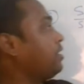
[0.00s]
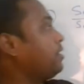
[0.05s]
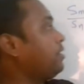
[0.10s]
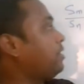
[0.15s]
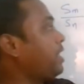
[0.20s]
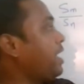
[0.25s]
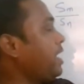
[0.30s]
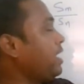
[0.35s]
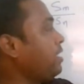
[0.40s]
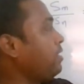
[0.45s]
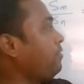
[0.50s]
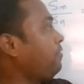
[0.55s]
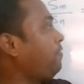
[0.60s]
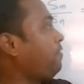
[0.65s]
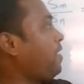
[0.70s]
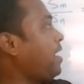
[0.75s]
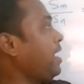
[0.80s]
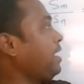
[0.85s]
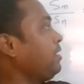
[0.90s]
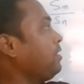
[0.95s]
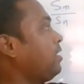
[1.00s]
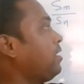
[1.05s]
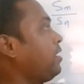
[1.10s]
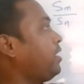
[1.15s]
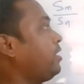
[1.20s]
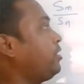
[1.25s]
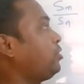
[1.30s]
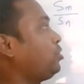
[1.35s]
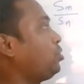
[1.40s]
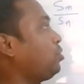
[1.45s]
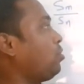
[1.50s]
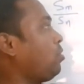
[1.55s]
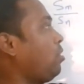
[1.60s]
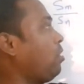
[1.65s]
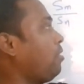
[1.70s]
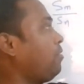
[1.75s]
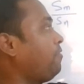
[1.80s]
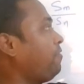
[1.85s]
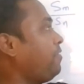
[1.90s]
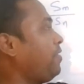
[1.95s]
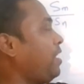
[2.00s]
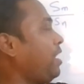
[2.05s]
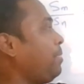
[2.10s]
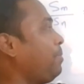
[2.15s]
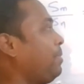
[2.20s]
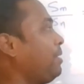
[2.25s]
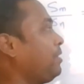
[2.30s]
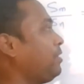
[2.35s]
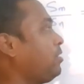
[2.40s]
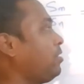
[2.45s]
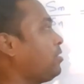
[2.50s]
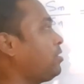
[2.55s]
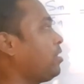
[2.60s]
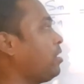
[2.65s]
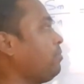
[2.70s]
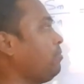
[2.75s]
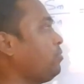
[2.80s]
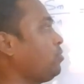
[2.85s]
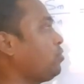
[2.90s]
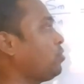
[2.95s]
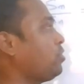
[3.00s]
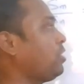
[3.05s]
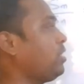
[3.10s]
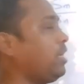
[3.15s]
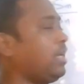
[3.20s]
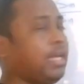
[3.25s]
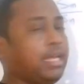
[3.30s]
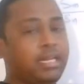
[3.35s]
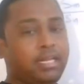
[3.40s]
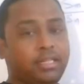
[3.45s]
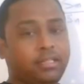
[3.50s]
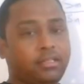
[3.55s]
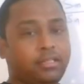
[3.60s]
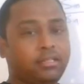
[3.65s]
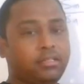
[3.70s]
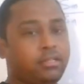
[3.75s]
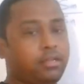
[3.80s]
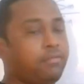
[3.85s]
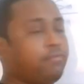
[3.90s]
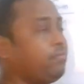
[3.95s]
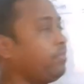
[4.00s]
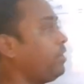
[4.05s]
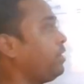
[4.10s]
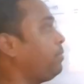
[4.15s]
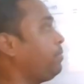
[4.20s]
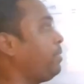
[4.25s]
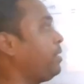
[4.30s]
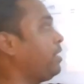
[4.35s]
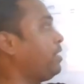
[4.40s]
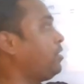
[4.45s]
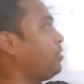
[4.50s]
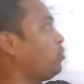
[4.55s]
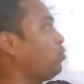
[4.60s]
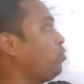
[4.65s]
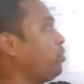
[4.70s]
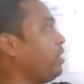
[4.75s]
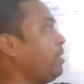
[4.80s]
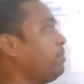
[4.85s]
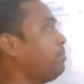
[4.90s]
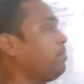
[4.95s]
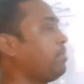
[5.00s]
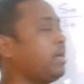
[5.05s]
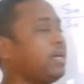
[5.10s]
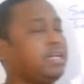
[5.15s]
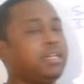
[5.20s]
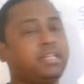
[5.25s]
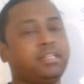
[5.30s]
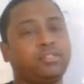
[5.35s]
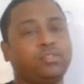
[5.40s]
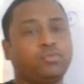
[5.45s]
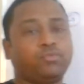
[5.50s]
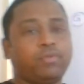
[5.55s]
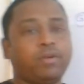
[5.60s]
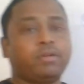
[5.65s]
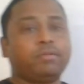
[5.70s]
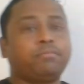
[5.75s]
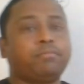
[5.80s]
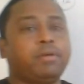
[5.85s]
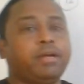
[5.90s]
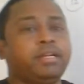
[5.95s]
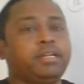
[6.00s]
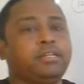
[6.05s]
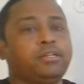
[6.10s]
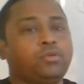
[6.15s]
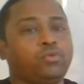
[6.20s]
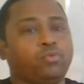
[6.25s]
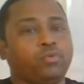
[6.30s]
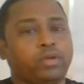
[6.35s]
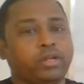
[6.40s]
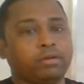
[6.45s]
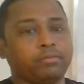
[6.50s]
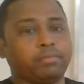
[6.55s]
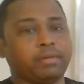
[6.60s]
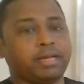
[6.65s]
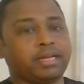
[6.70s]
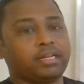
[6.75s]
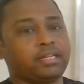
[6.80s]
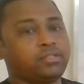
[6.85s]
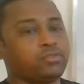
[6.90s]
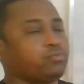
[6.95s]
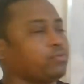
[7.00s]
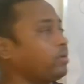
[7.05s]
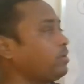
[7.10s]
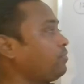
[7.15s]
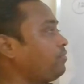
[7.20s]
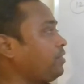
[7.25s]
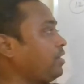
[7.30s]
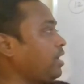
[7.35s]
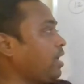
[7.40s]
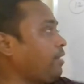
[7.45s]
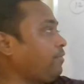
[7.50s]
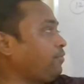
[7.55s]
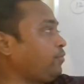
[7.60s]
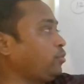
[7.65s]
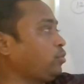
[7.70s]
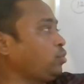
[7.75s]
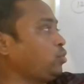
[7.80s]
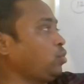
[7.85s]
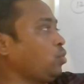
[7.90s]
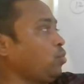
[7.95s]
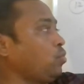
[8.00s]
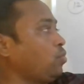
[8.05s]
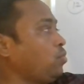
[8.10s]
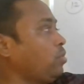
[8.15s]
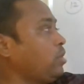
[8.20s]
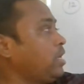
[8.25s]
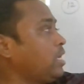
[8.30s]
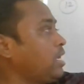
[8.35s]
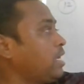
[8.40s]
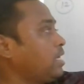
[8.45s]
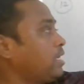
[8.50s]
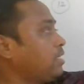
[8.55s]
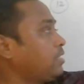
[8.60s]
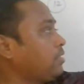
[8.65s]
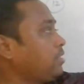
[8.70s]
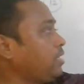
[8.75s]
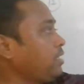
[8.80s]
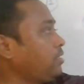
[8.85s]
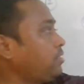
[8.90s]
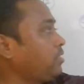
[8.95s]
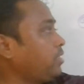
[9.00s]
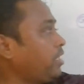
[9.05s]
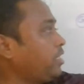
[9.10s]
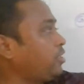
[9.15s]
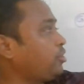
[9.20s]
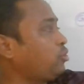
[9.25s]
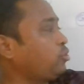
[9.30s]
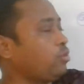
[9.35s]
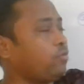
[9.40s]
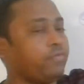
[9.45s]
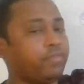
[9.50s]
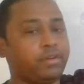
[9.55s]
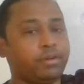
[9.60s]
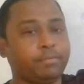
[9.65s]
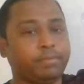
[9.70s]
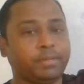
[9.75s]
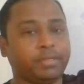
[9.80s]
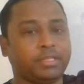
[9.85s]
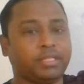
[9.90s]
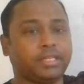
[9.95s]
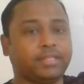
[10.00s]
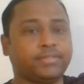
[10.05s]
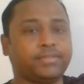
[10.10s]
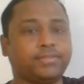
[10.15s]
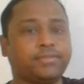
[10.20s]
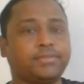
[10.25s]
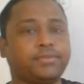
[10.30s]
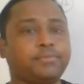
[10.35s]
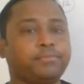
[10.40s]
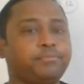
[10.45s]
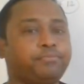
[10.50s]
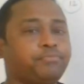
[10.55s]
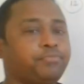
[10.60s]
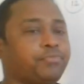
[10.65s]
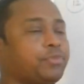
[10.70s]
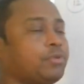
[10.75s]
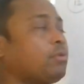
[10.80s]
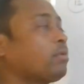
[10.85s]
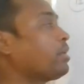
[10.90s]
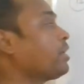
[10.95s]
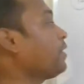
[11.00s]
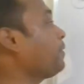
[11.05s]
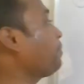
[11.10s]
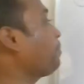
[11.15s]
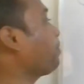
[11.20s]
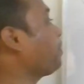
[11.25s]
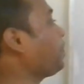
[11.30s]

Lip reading: Then find the ratio of mth term to the nth term will be 2m minus 1 by 2n minus 1. We have to show this ratio will be this. Okay.